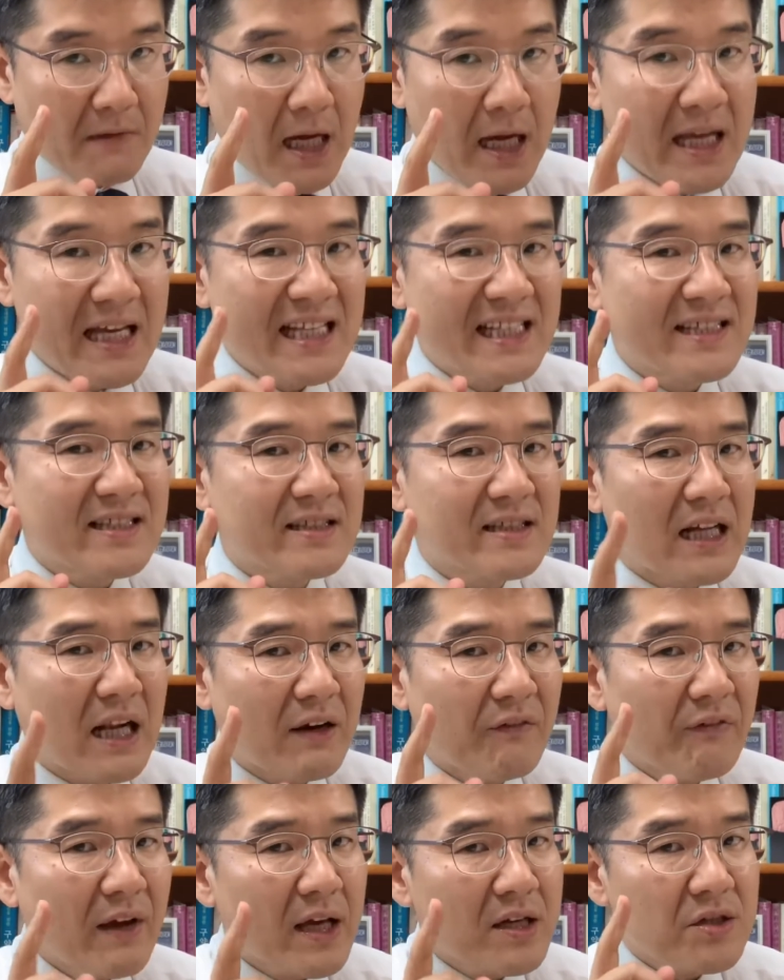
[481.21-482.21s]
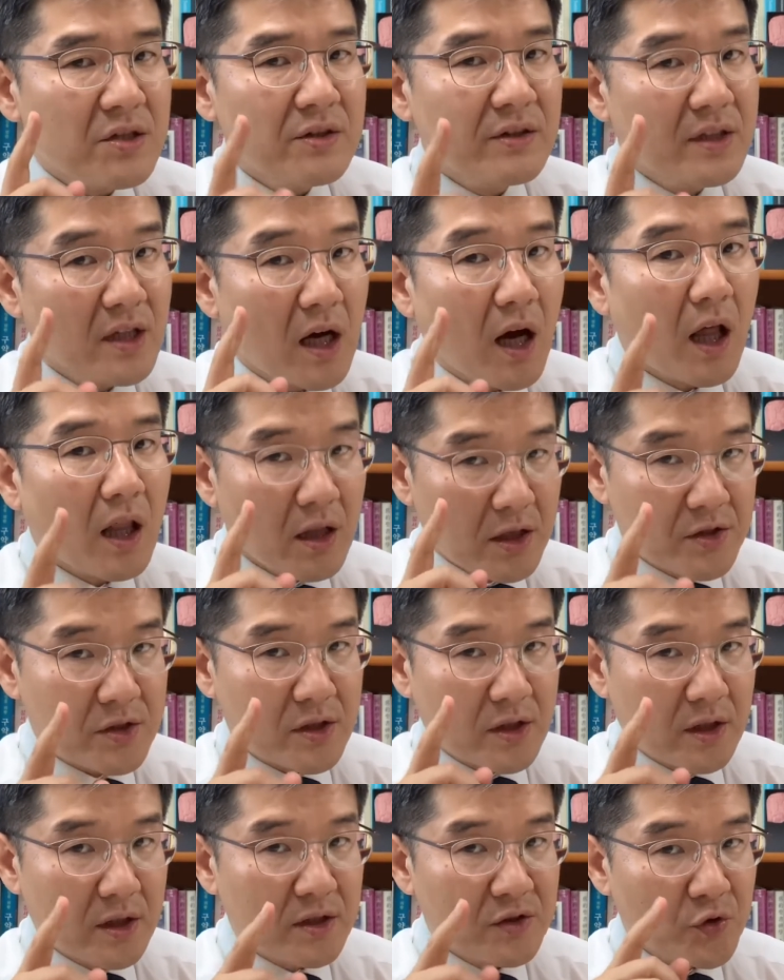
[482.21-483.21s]
salvation
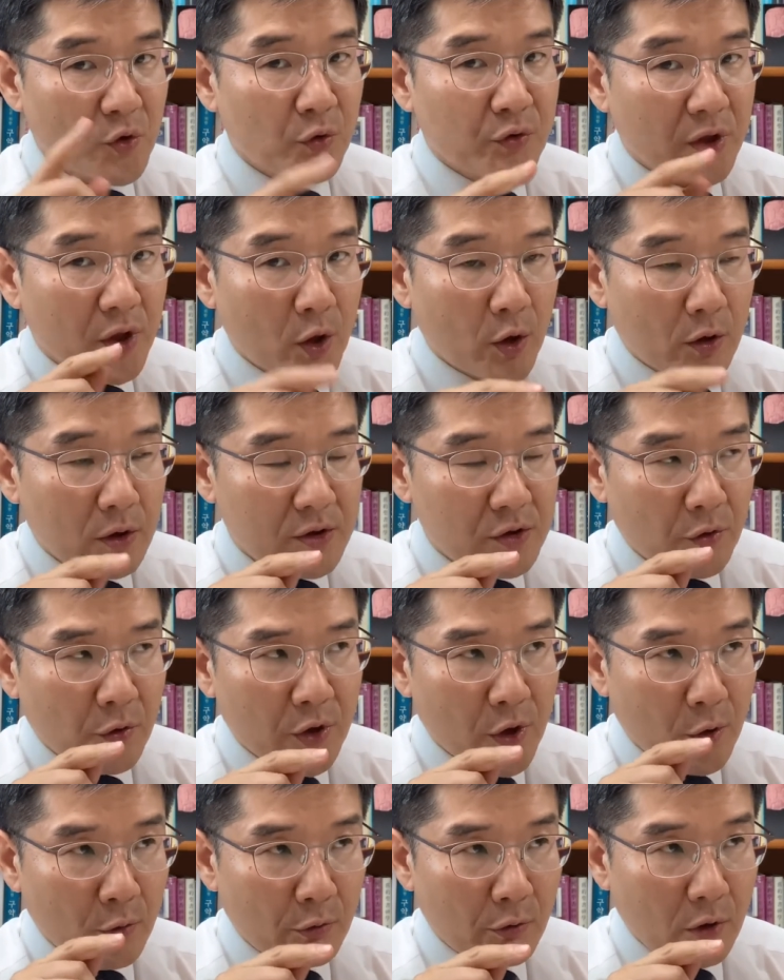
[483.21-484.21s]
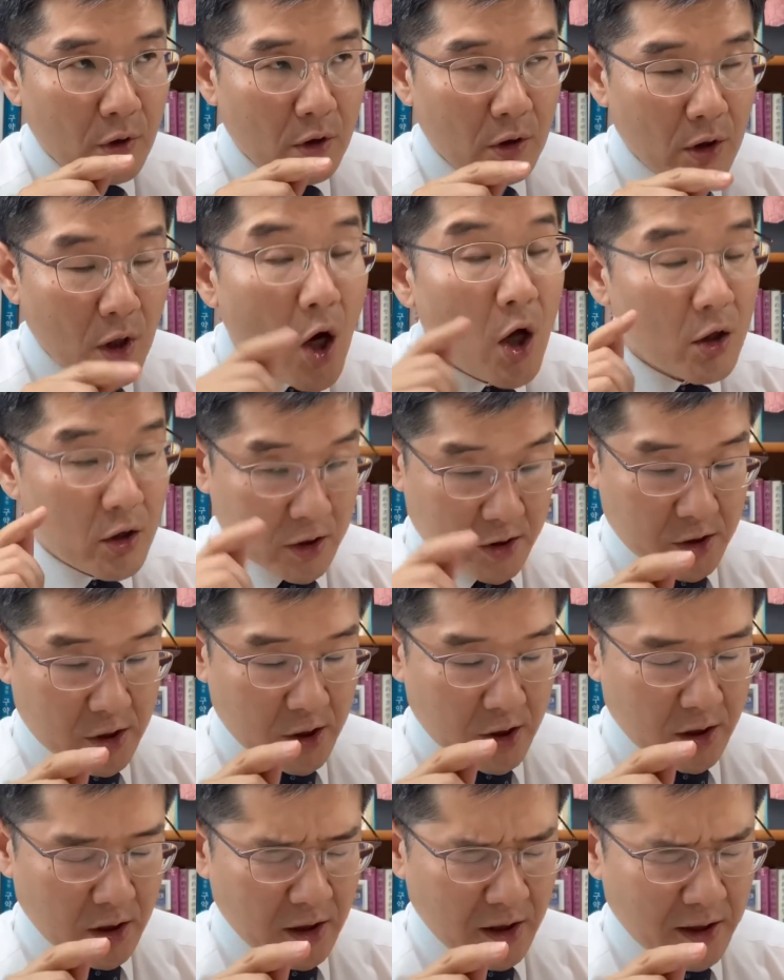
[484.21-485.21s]
theology,
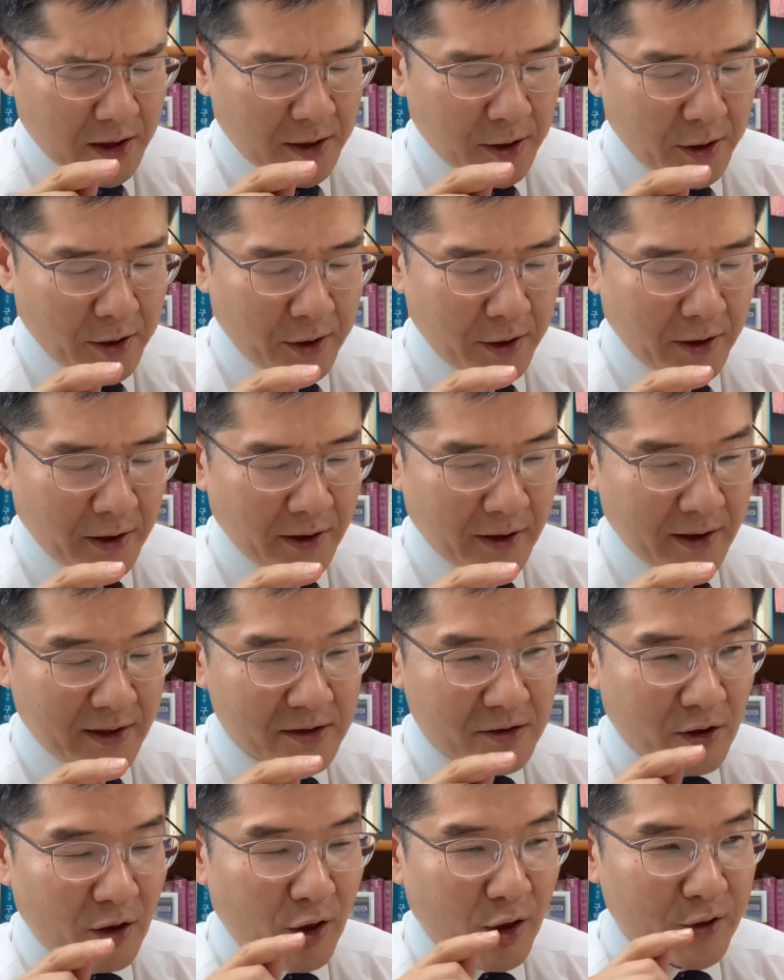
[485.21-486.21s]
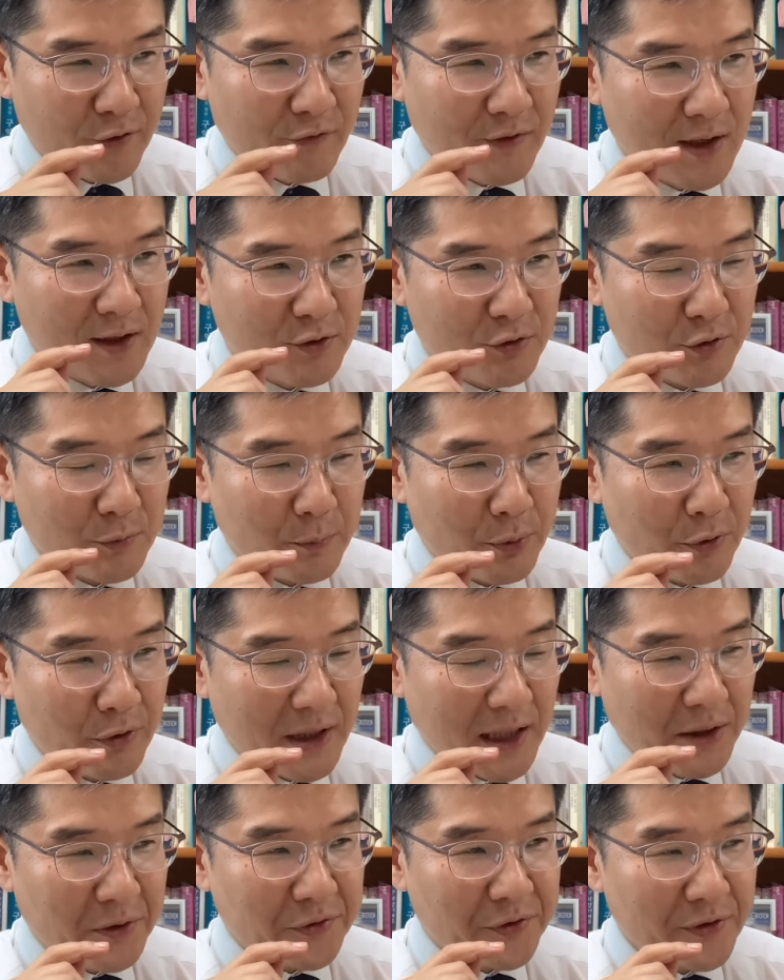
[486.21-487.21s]
soteriology, it's hard to
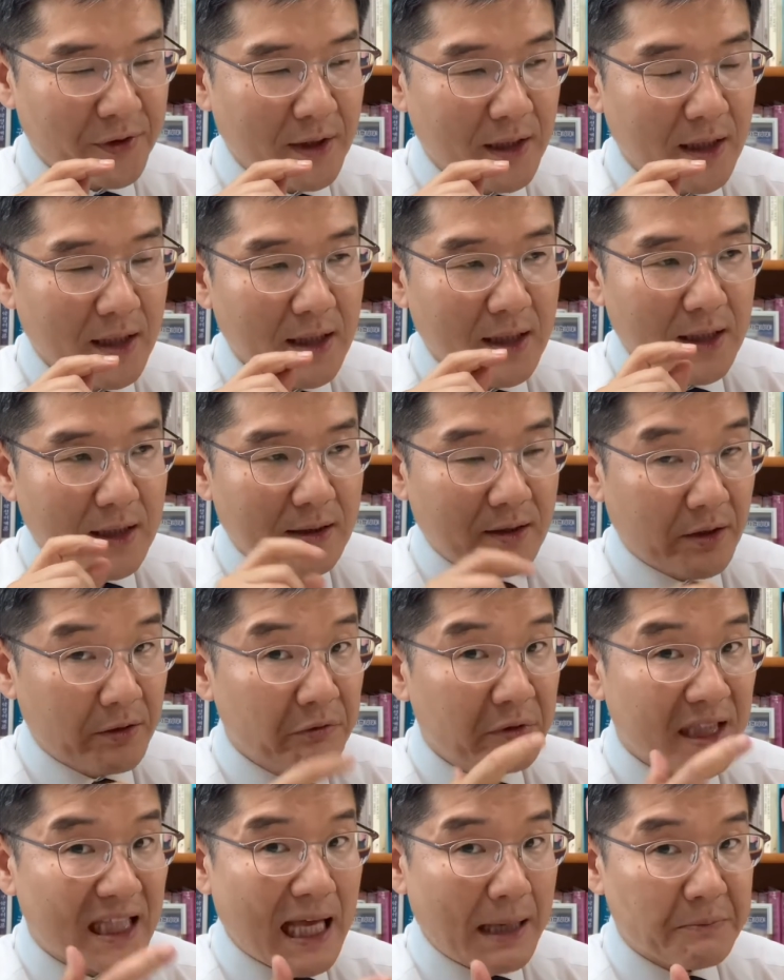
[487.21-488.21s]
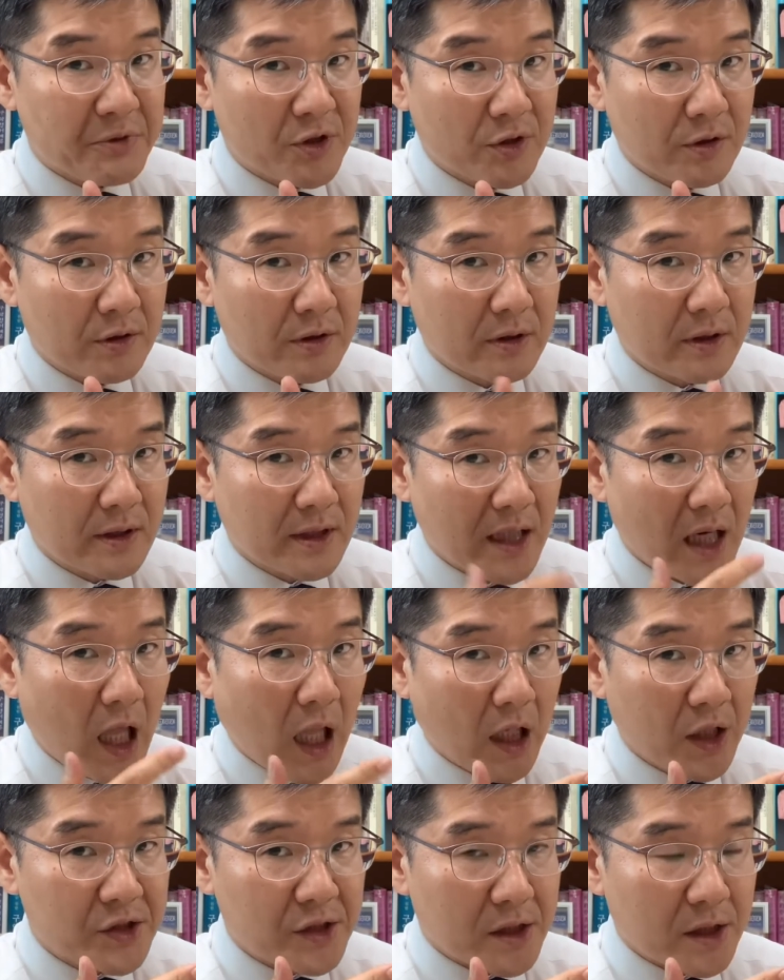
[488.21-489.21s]
pronounce. The redemption
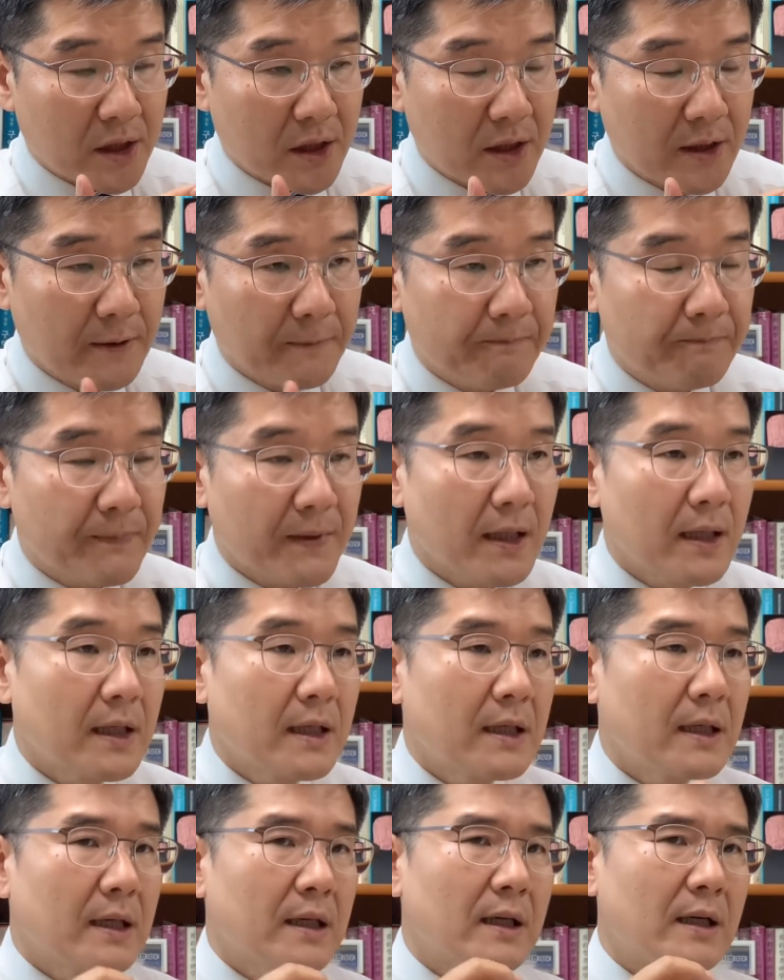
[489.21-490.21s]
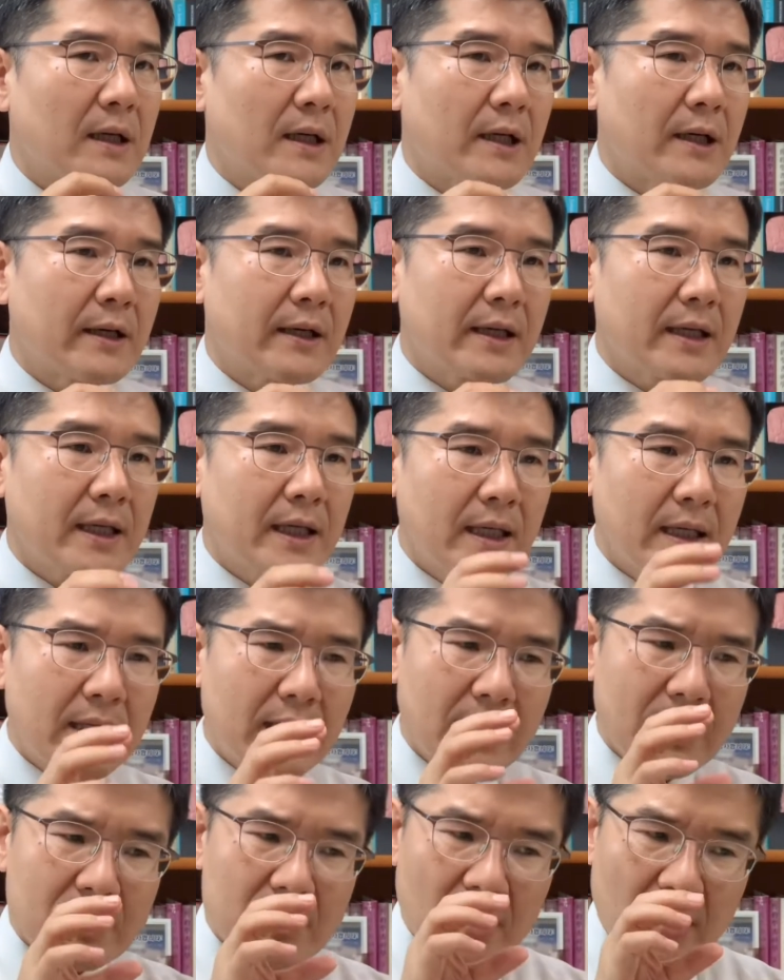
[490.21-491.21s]
theology, it
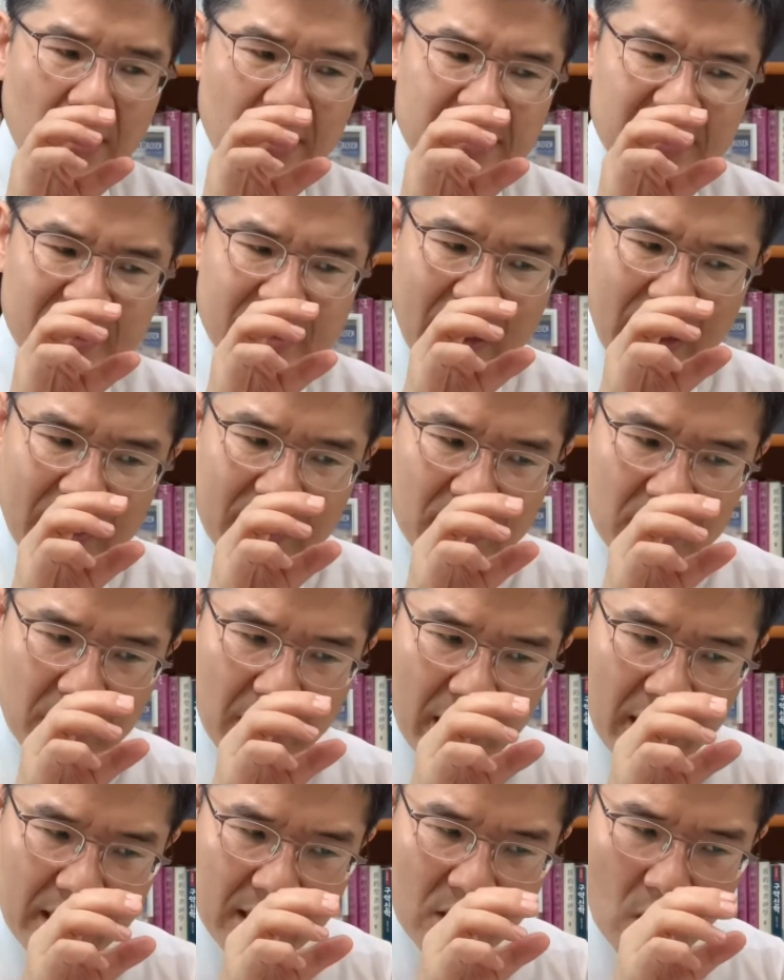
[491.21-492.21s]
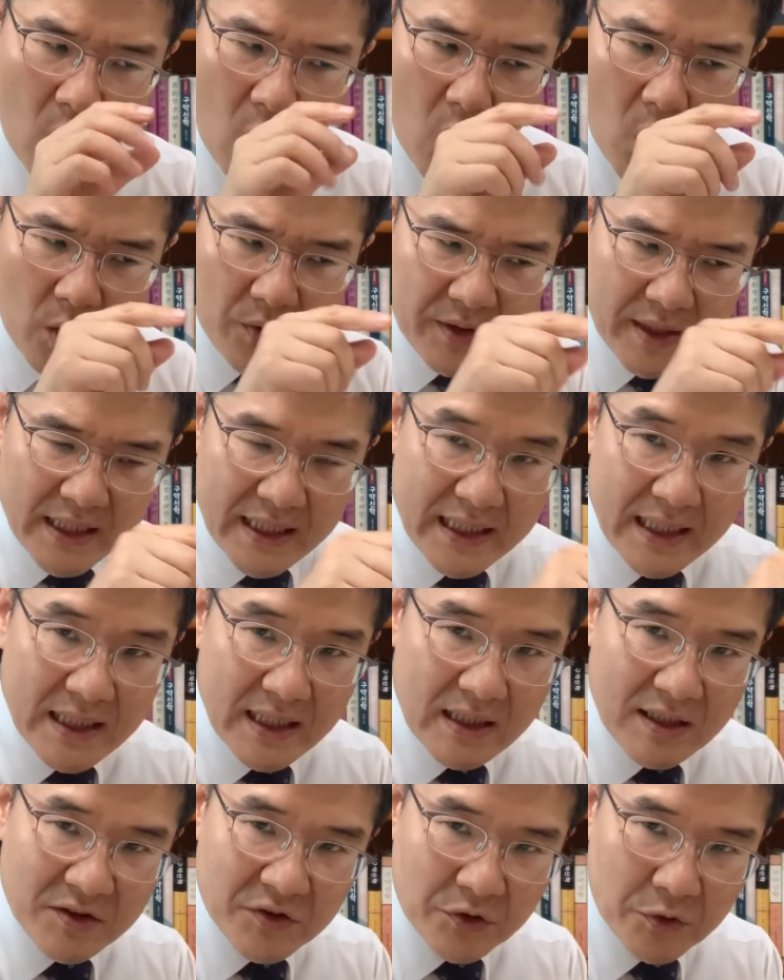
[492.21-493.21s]
is concentrated on
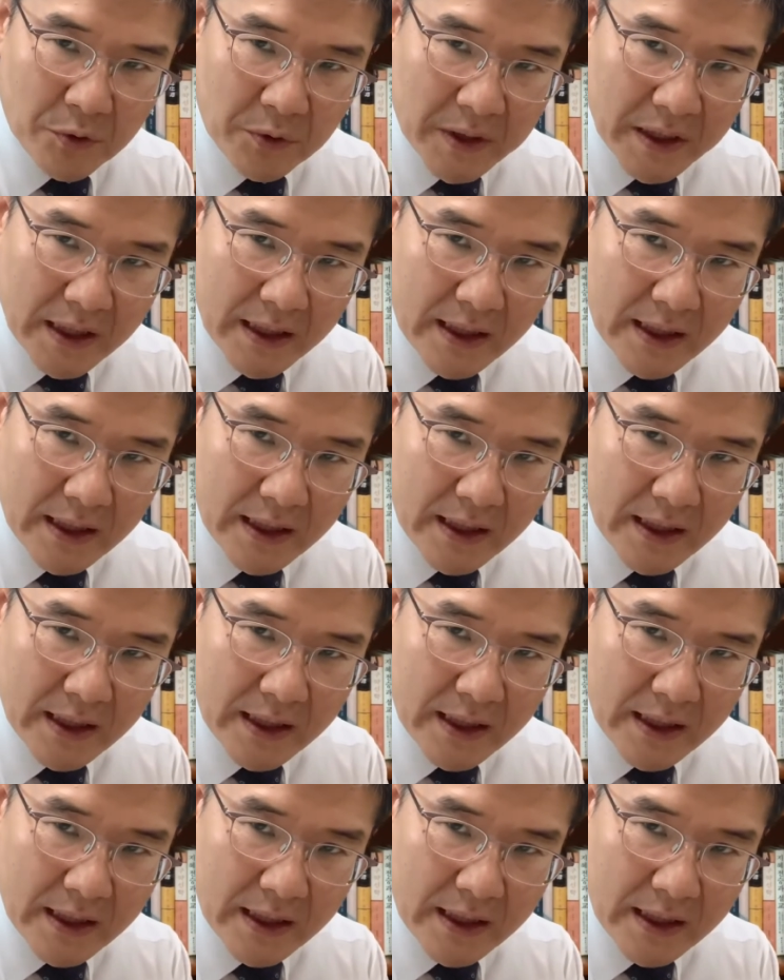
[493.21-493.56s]
history.